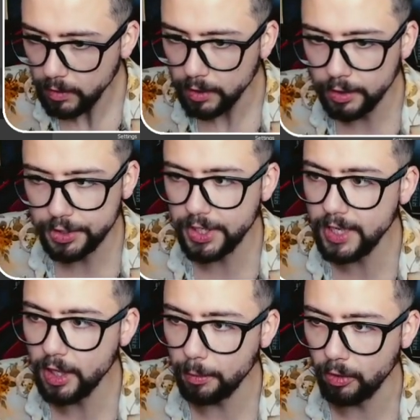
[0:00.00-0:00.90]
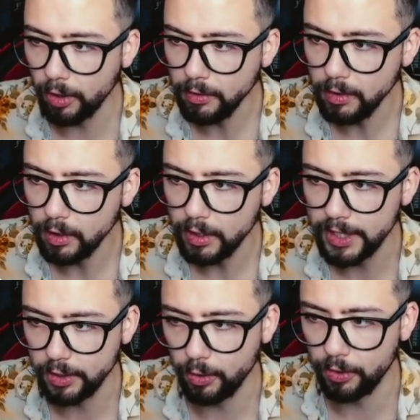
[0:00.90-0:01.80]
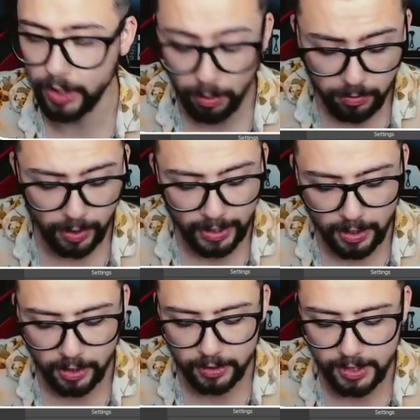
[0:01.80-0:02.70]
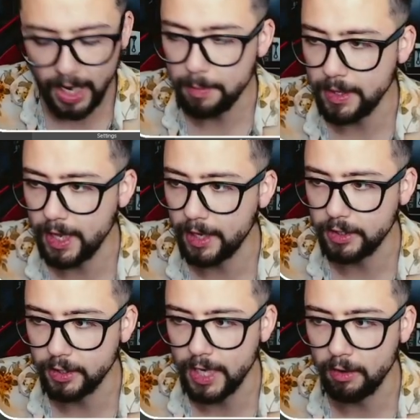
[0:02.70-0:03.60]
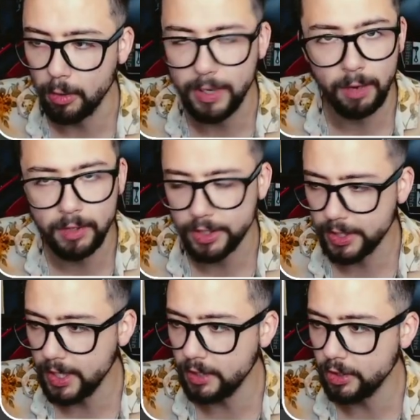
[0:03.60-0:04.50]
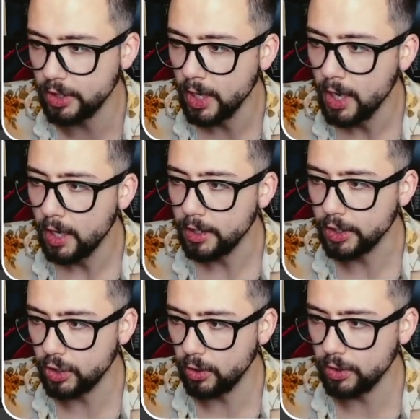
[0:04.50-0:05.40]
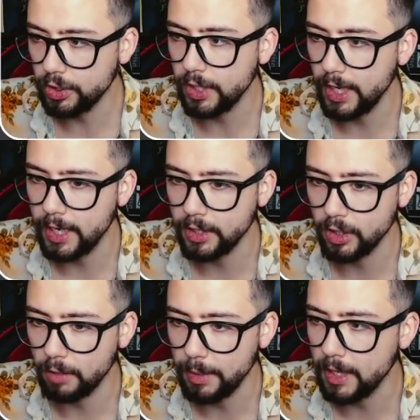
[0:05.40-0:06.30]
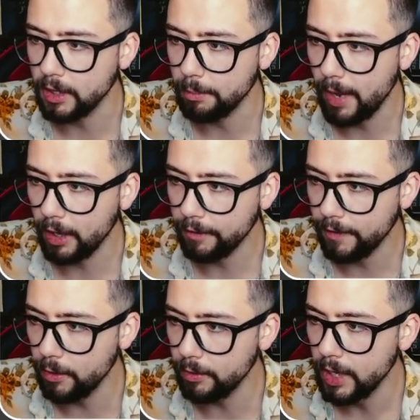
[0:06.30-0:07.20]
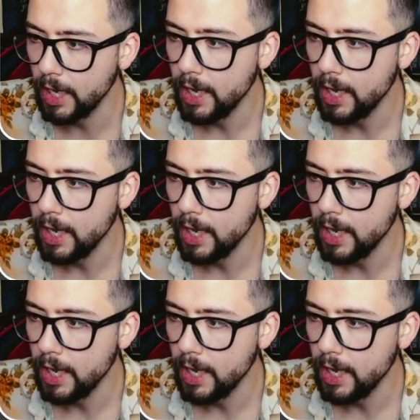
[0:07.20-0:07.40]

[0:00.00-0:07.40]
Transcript: The scene that we're on is audio. Again, you can type in there to narrow down your scenes. Your source is going to be the microphone.